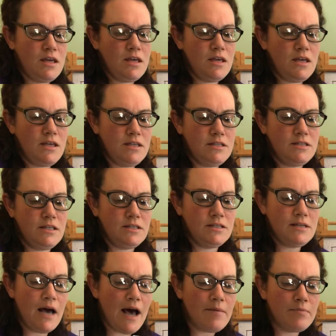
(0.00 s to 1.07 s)
Is the
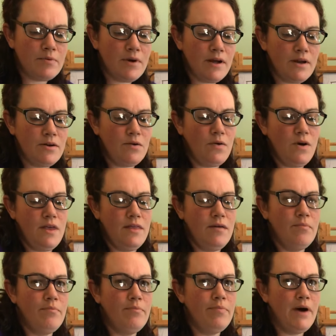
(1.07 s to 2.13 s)
top one or
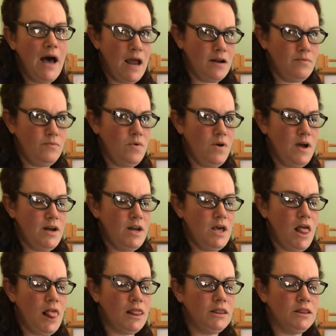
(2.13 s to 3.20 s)
the bottom one
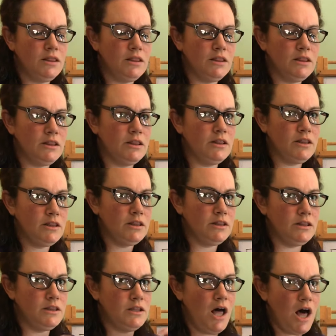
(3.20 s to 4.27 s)

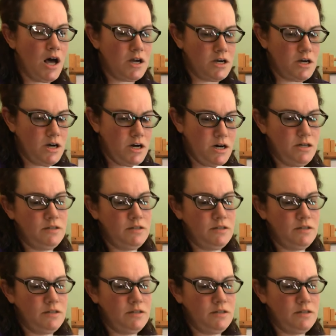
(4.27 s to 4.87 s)
longer?